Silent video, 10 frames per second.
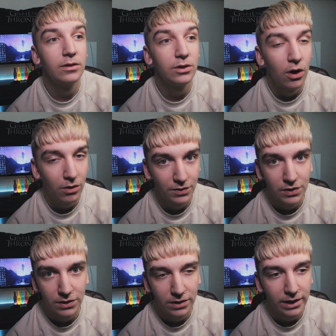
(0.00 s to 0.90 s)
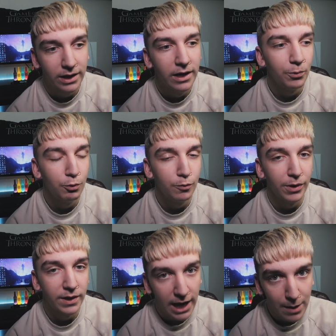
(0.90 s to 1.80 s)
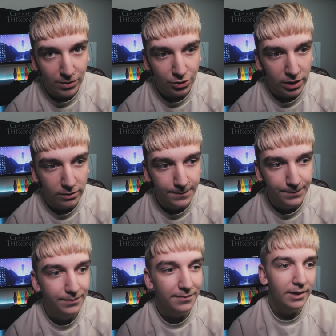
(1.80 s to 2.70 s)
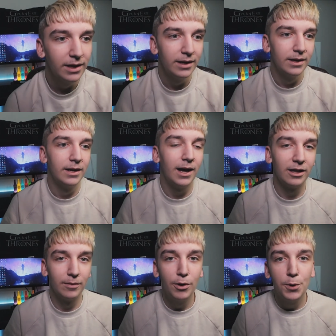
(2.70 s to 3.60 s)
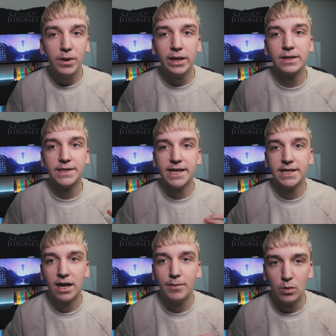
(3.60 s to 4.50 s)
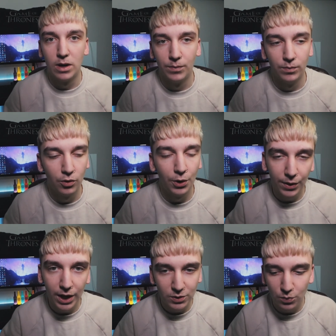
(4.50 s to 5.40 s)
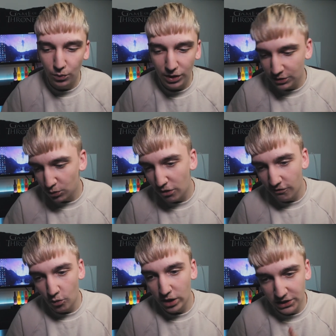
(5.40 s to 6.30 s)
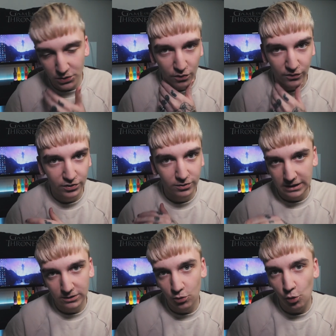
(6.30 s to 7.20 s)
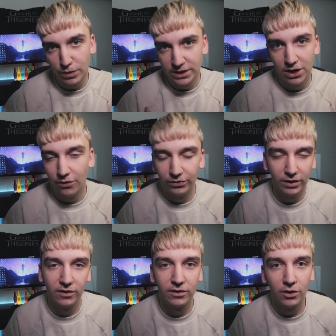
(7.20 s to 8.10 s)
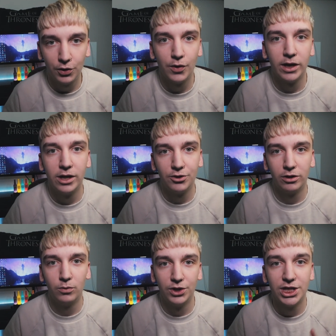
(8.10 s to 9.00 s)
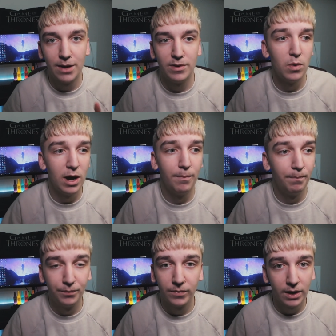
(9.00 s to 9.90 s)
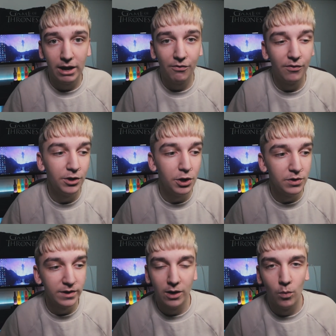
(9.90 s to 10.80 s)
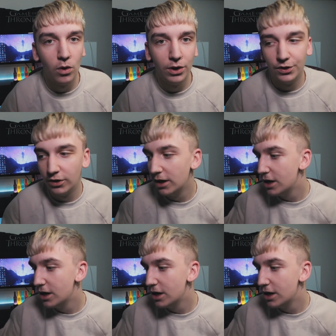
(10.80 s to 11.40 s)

constantly, which was my gaming channel. At the moment it says Sammy Wam, right? That's, that's what I've always sort of called myself since I created that channel was Sammy Wam. Everything username wise